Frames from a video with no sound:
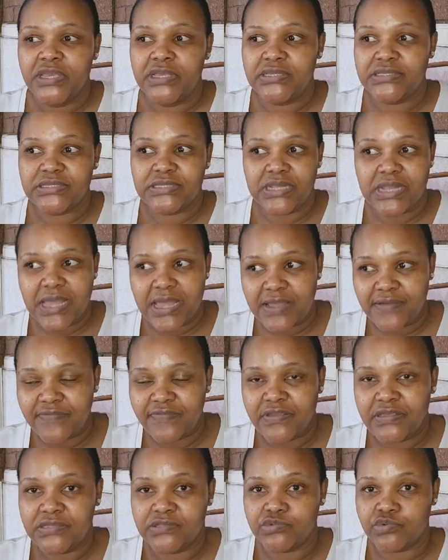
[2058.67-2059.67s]
his
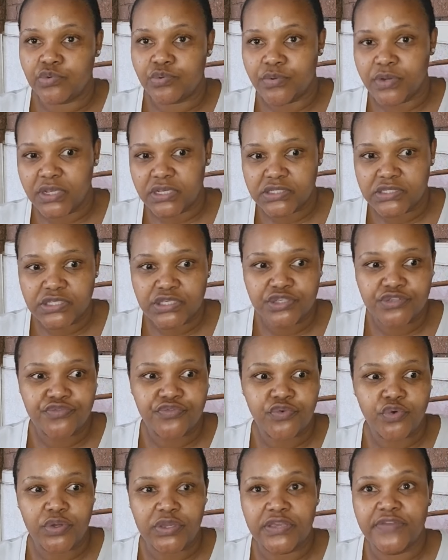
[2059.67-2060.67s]
love, his grace,
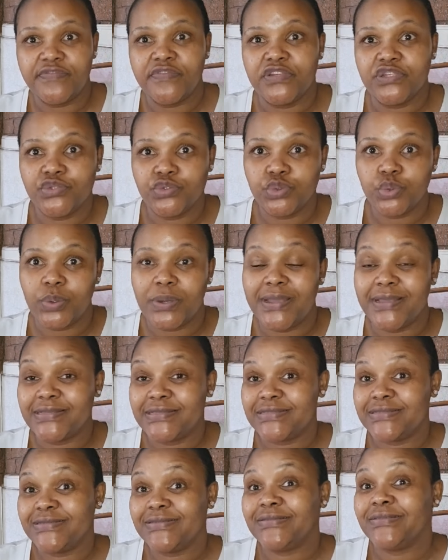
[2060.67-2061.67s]
his forgiveness to
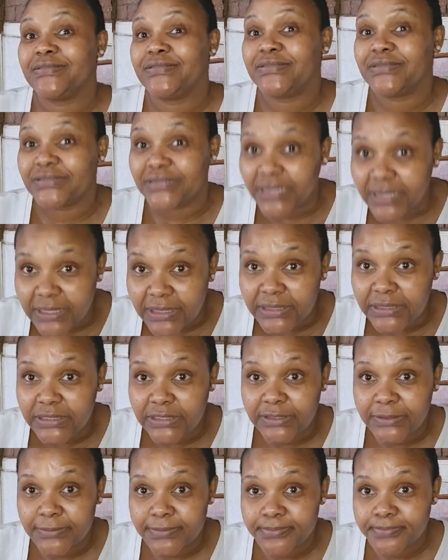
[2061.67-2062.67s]
us
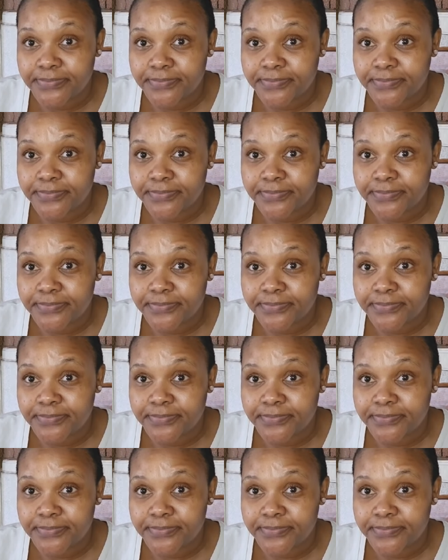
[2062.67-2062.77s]
daily.